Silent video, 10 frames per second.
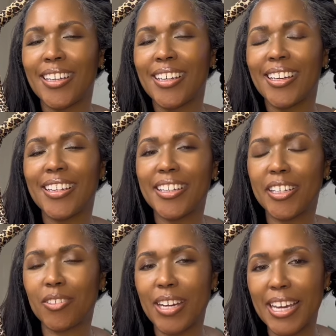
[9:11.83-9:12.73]
And
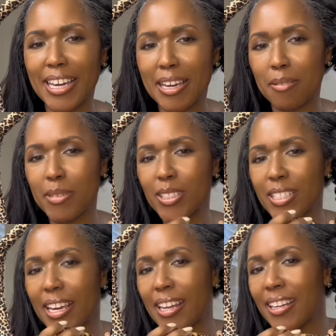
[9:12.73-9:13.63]
here I am. And
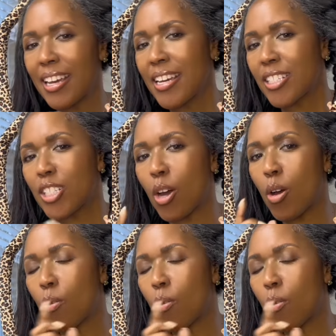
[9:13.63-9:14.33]
said, so